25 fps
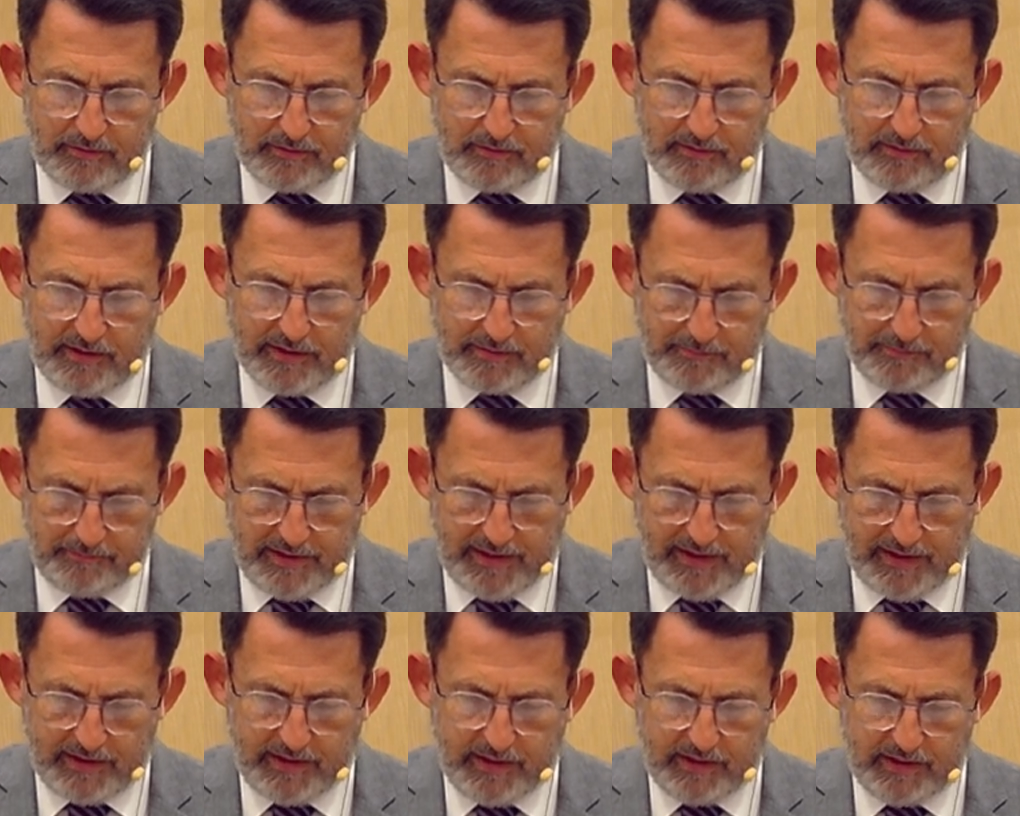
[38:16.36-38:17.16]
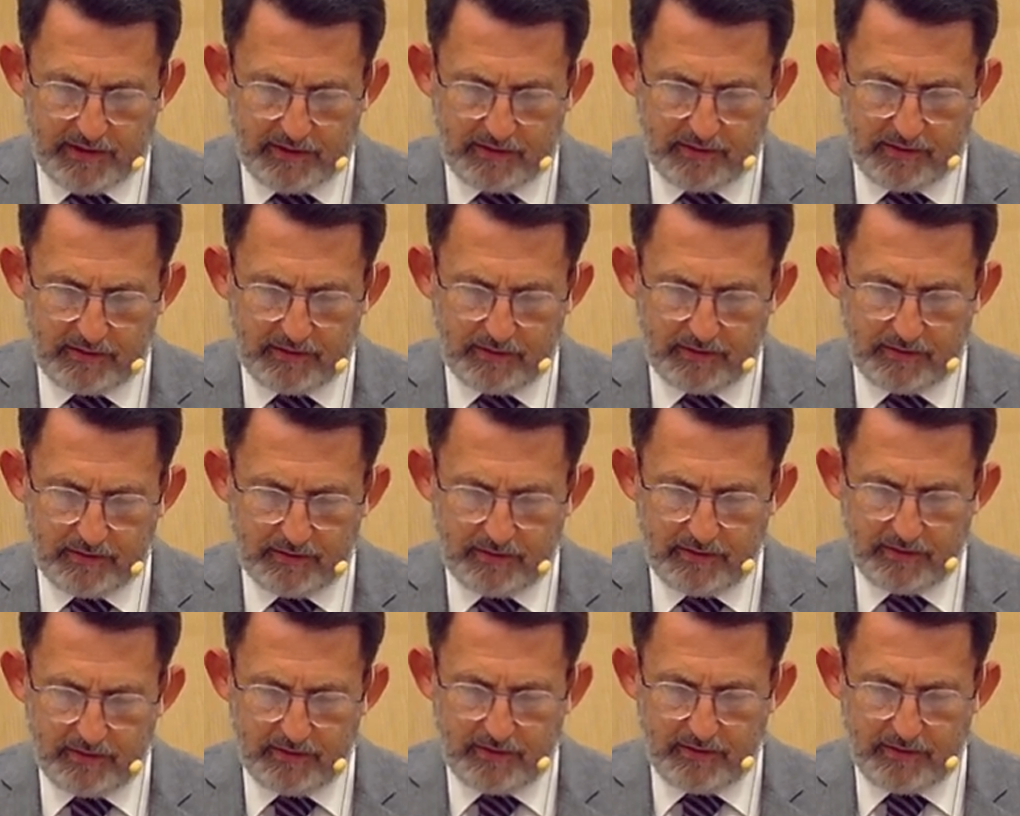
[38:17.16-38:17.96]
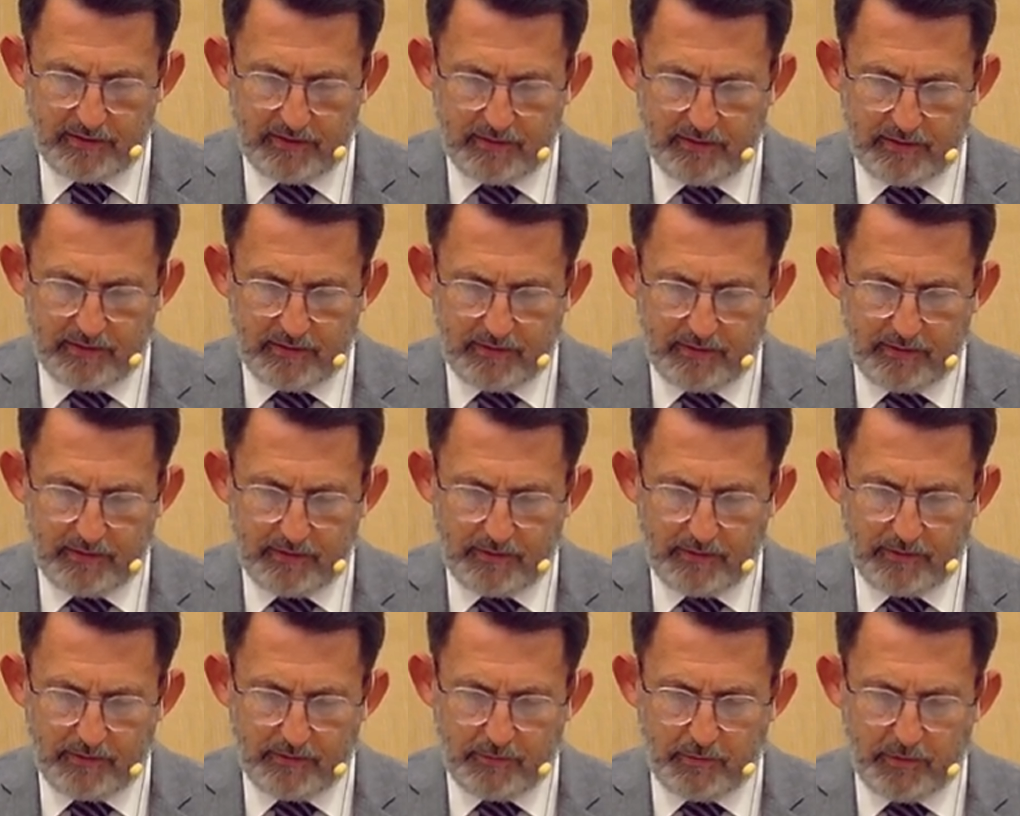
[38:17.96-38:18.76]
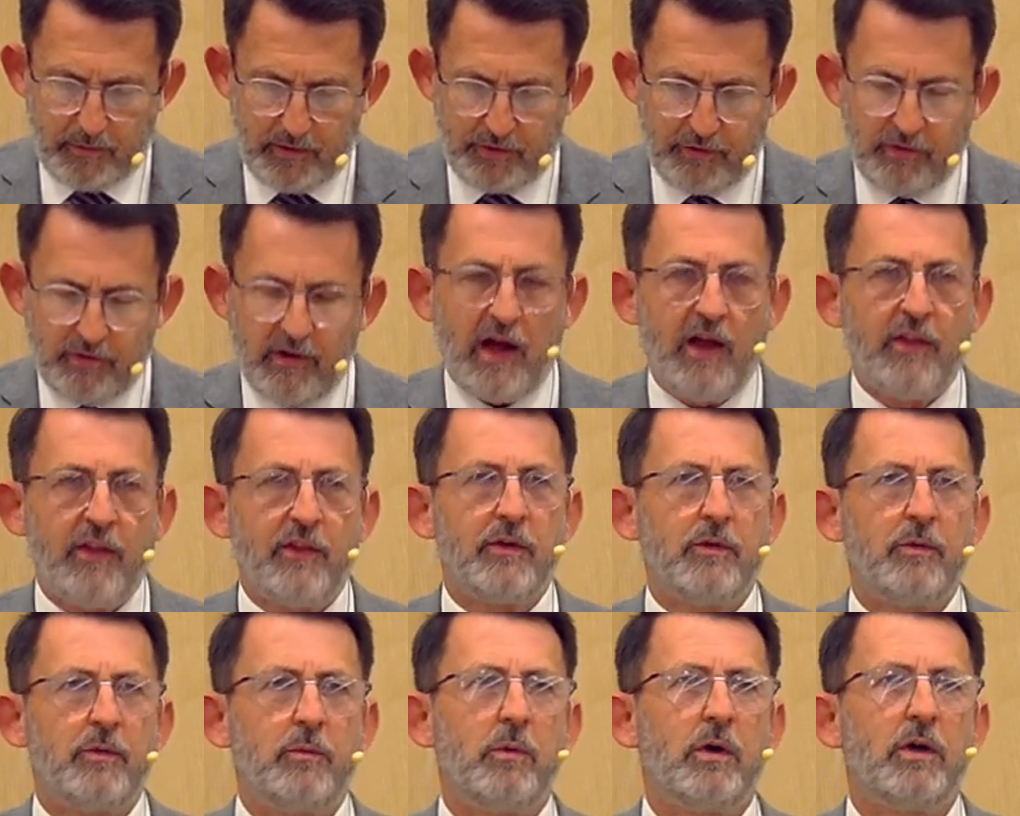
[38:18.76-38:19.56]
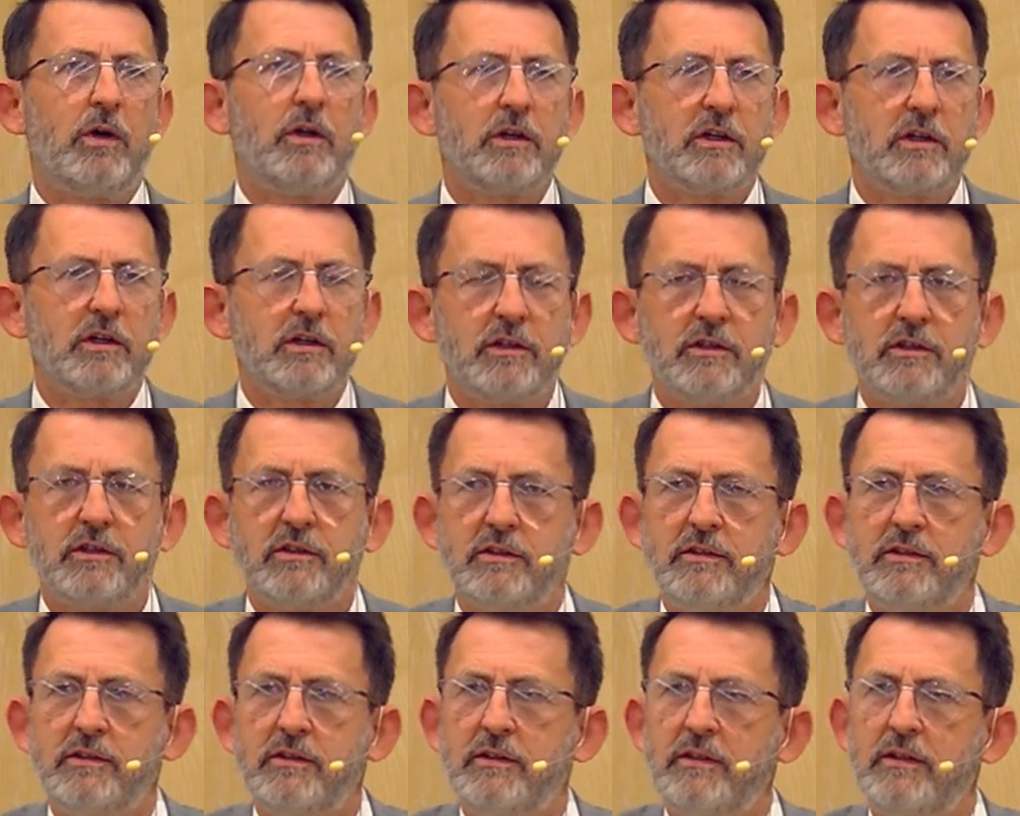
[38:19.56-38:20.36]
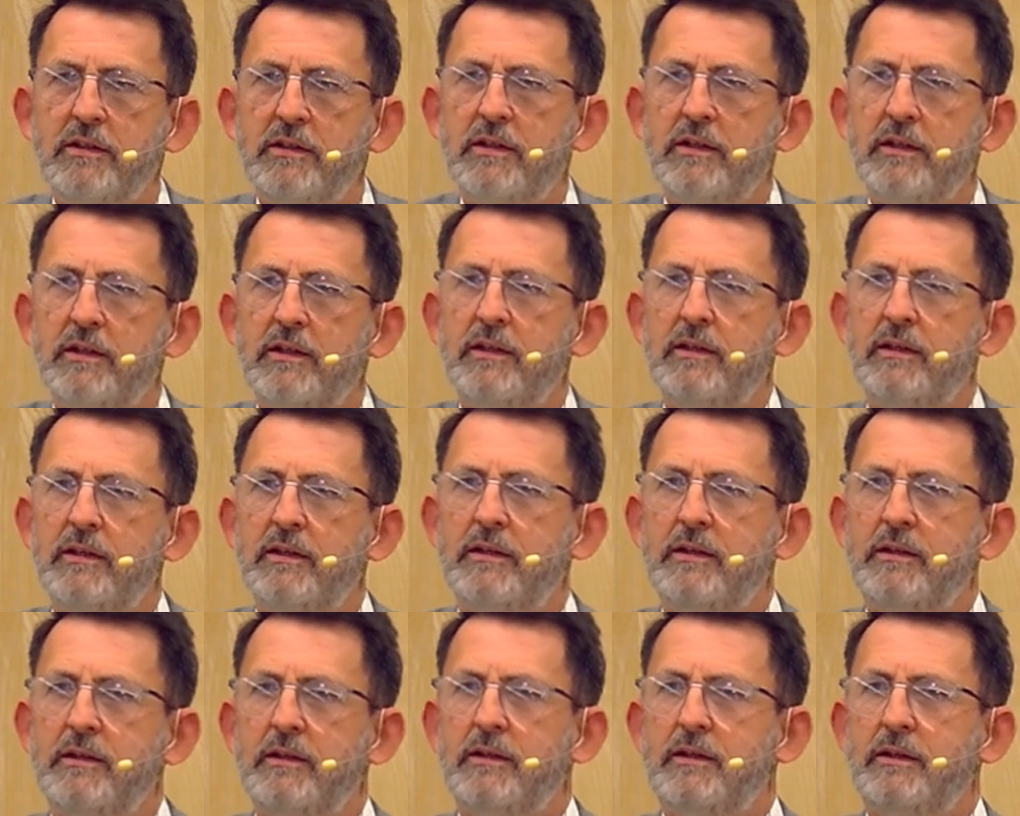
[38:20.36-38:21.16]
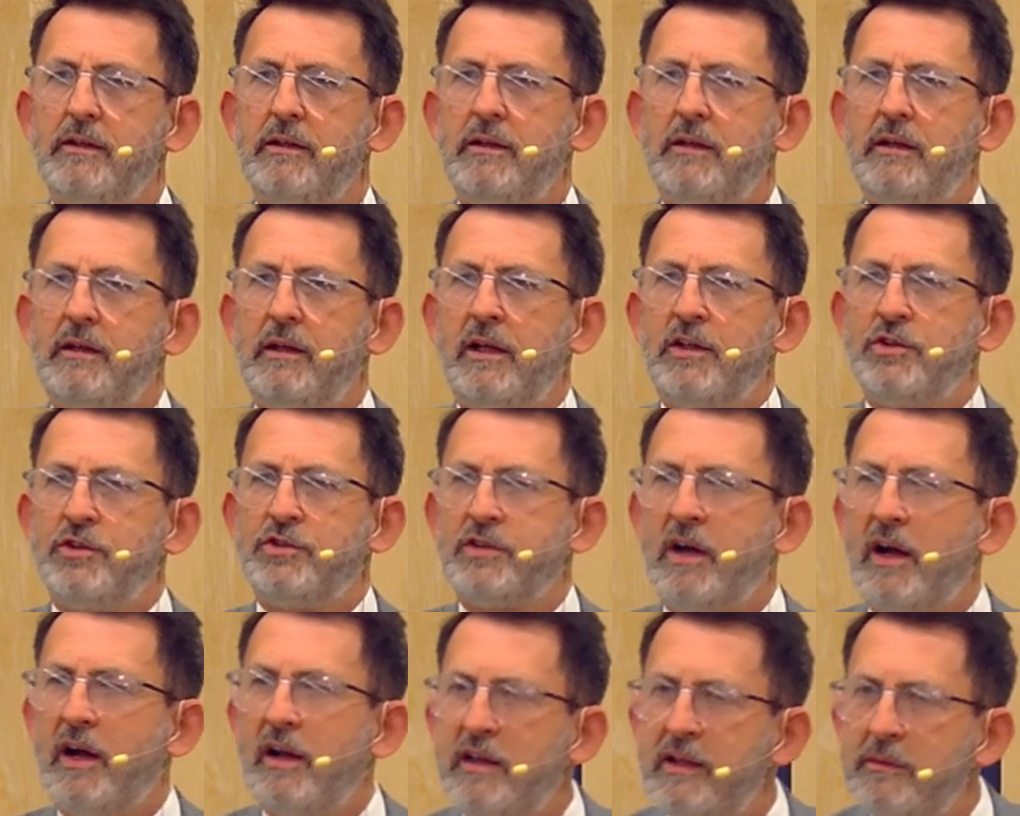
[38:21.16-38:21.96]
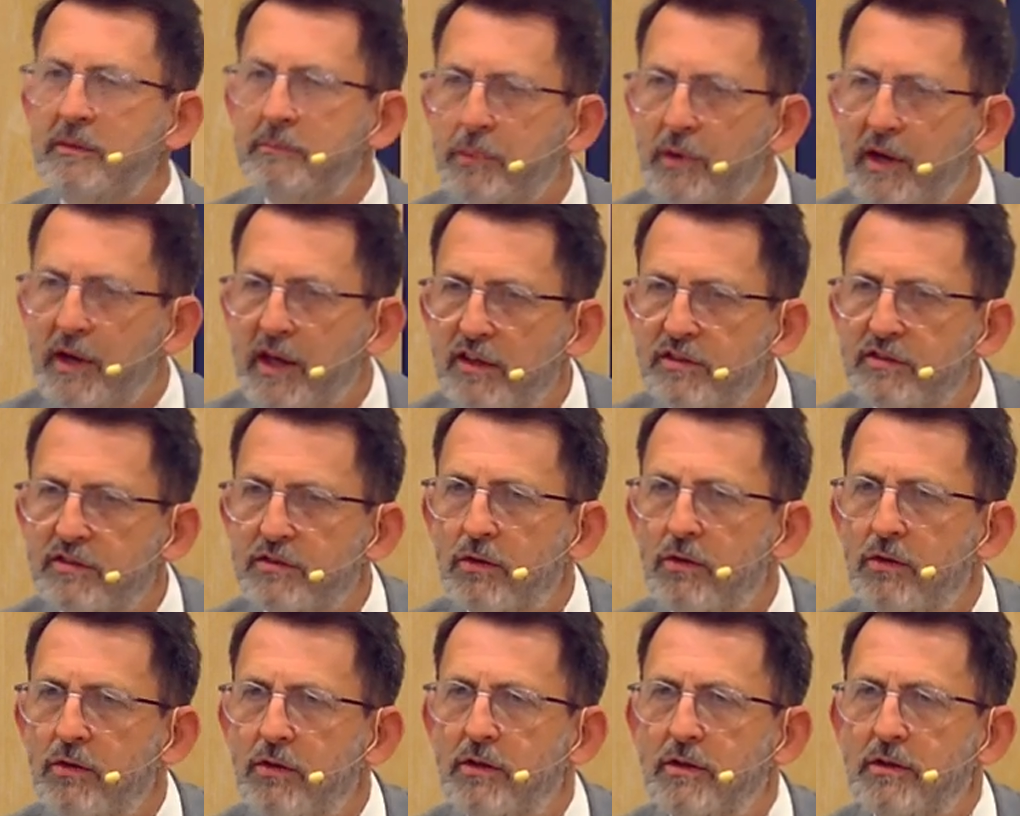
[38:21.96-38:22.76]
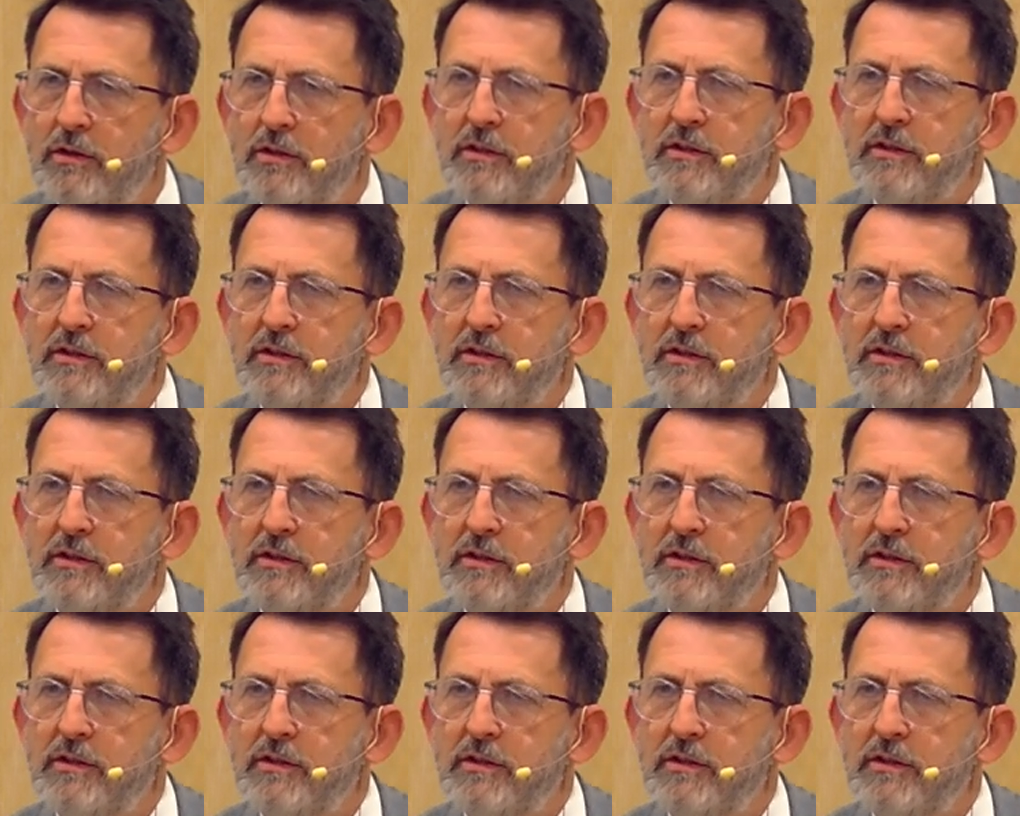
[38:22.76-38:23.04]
that many would rather work and try to impress God